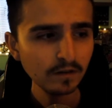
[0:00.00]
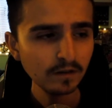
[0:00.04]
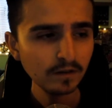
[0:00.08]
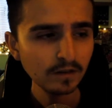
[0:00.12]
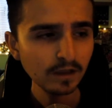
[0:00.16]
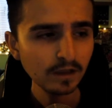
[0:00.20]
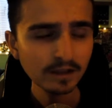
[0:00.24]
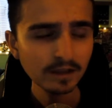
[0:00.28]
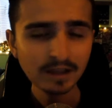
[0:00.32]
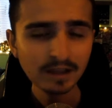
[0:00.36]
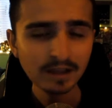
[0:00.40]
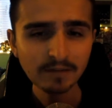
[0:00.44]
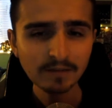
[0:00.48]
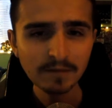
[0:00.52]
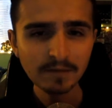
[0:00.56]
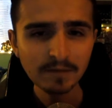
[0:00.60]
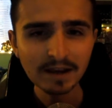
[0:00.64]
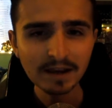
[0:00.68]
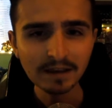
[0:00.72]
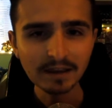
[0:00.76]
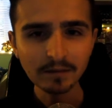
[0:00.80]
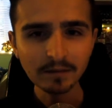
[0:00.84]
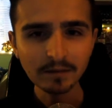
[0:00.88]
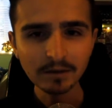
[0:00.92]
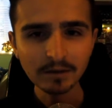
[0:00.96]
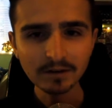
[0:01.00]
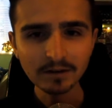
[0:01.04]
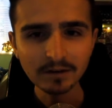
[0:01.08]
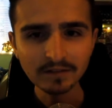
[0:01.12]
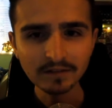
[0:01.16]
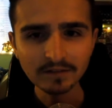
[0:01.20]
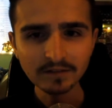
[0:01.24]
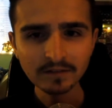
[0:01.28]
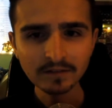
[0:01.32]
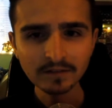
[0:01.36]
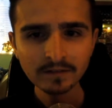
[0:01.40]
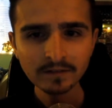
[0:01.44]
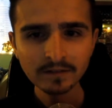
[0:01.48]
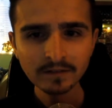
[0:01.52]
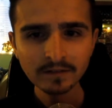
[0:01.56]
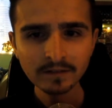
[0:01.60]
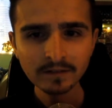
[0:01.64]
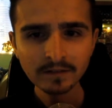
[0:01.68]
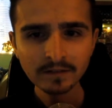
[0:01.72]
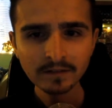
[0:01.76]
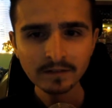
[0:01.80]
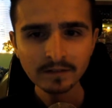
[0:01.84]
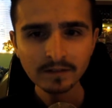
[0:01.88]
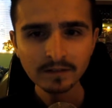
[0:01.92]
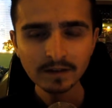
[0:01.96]
I didn't have many, I'll be honest.
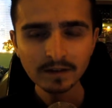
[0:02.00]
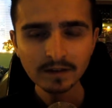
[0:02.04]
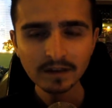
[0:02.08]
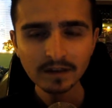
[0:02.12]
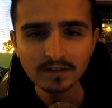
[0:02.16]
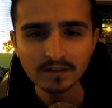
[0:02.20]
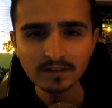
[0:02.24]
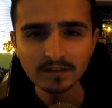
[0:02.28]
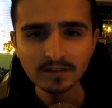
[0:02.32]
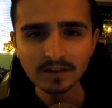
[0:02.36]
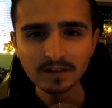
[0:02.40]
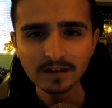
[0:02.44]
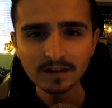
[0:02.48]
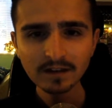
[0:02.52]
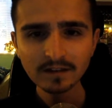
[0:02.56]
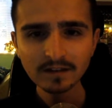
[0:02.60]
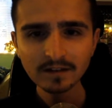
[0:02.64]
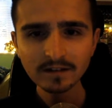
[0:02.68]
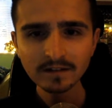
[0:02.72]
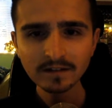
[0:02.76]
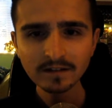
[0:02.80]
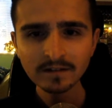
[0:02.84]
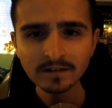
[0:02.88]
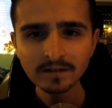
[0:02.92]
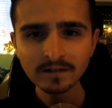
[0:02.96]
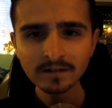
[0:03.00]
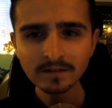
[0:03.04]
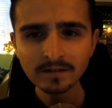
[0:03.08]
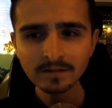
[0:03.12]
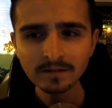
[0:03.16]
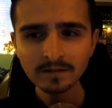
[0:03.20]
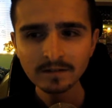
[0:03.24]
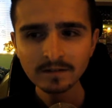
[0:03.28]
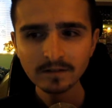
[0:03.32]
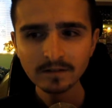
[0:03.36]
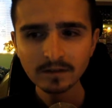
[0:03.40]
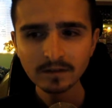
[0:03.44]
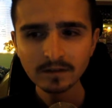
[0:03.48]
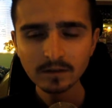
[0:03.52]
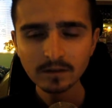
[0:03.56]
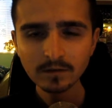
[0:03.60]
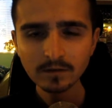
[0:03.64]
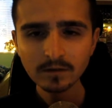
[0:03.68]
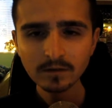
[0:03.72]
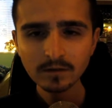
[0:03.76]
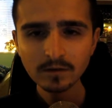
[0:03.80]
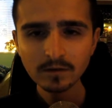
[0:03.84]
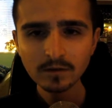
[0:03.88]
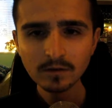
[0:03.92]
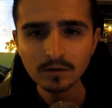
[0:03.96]
It's just like... You
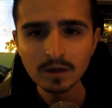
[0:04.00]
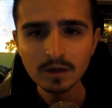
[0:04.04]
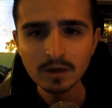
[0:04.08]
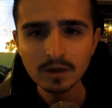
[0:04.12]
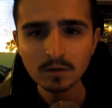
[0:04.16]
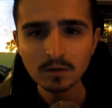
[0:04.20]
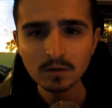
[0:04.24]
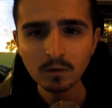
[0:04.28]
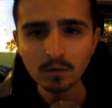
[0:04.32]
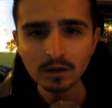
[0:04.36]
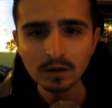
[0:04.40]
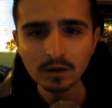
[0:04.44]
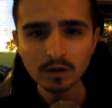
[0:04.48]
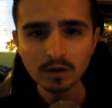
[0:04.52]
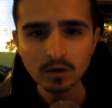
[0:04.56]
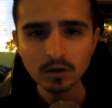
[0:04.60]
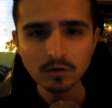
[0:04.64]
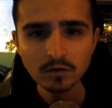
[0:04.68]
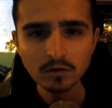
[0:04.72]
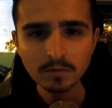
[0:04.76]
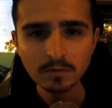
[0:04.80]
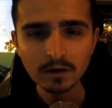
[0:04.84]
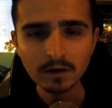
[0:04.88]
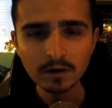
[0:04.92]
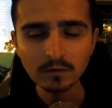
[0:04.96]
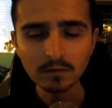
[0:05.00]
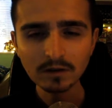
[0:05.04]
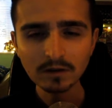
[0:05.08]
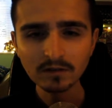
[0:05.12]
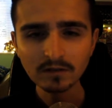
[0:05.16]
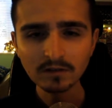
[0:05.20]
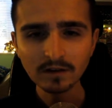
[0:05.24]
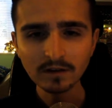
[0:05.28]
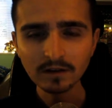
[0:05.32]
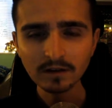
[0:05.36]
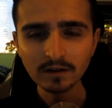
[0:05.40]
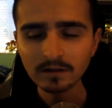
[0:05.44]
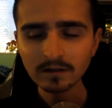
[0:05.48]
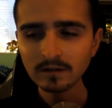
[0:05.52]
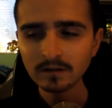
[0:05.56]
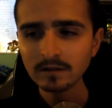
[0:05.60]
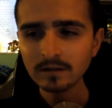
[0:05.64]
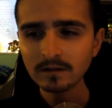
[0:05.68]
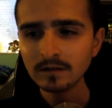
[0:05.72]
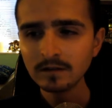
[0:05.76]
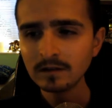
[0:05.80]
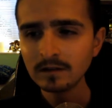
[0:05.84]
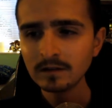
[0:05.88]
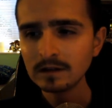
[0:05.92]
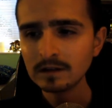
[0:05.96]
eat one huge meal and it's like...
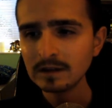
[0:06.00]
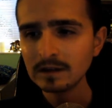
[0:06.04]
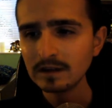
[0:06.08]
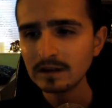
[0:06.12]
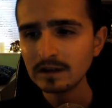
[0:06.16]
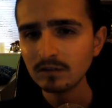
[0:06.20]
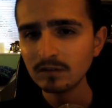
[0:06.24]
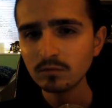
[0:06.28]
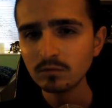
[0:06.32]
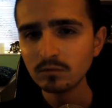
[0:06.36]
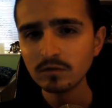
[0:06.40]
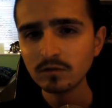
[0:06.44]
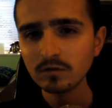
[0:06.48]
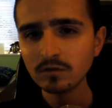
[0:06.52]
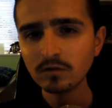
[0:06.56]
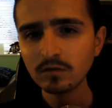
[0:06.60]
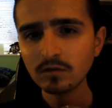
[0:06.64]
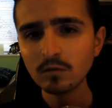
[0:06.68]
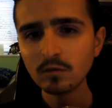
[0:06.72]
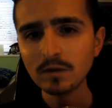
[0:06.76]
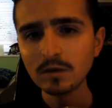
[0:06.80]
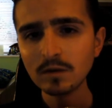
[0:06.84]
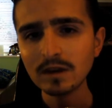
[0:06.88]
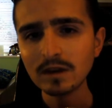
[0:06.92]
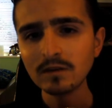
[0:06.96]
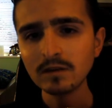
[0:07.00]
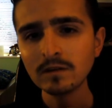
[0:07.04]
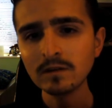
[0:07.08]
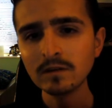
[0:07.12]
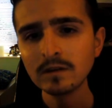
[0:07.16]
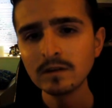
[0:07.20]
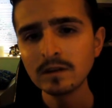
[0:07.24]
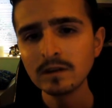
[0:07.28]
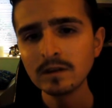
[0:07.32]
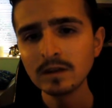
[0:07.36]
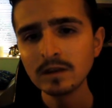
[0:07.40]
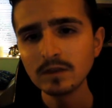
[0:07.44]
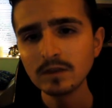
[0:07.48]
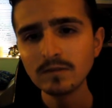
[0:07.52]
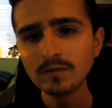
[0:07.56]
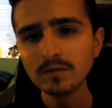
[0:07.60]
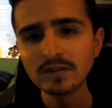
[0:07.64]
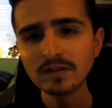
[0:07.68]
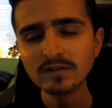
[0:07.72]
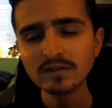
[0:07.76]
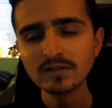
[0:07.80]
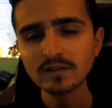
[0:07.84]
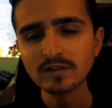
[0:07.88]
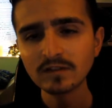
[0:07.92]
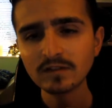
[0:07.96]
It's too weird. The
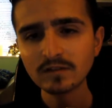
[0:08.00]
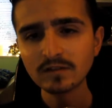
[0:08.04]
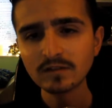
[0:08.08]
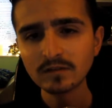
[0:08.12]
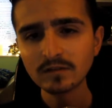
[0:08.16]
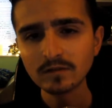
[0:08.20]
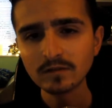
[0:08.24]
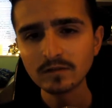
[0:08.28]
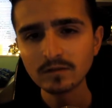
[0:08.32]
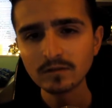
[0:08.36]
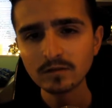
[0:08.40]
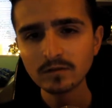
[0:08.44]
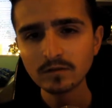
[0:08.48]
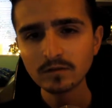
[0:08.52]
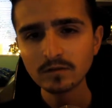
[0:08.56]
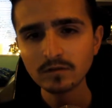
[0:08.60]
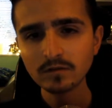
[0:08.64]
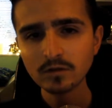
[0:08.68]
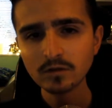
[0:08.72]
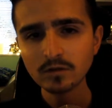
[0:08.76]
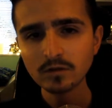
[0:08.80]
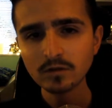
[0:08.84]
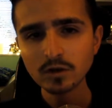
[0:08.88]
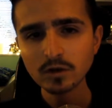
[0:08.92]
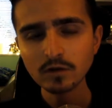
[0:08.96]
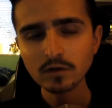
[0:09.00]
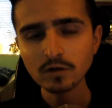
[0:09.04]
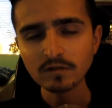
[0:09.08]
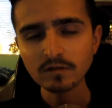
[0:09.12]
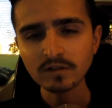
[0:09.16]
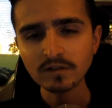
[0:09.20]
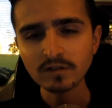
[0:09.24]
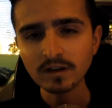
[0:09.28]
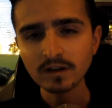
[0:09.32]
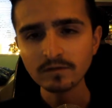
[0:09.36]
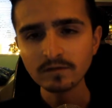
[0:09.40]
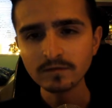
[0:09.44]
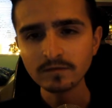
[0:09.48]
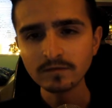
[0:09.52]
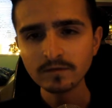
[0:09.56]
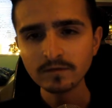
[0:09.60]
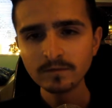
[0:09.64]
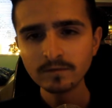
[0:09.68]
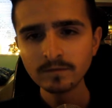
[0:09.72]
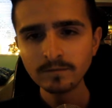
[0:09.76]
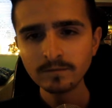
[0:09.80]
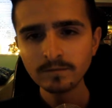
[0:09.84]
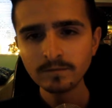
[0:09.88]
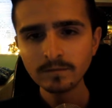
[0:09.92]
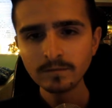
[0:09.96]
rest is just sugary stuff,
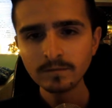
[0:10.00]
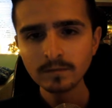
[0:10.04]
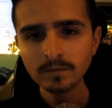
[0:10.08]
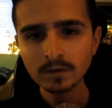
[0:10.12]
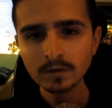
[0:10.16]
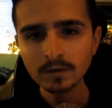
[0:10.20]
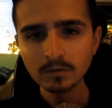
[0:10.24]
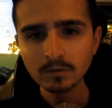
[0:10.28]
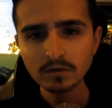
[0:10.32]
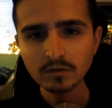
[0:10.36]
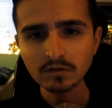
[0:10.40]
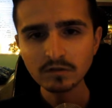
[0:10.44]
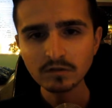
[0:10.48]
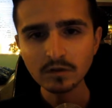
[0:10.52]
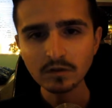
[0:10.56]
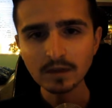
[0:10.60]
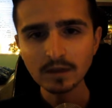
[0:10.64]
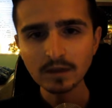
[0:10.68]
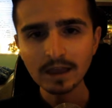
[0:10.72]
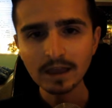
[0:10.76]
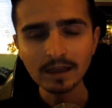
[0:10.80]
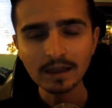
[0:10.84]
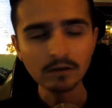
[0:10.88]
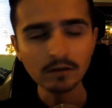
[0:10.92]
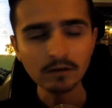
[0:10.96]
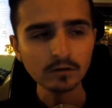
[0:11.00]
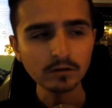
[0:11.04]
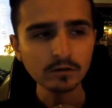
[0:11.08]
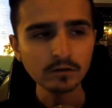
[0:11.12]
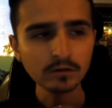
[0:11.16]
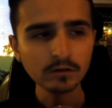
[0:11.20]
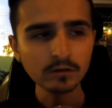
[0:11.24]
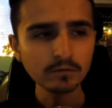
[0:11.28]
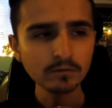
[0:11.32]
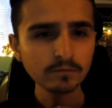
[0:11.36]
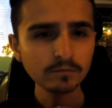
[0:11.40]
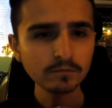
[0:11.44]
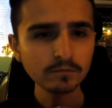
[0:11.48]
which is good, and alcohol.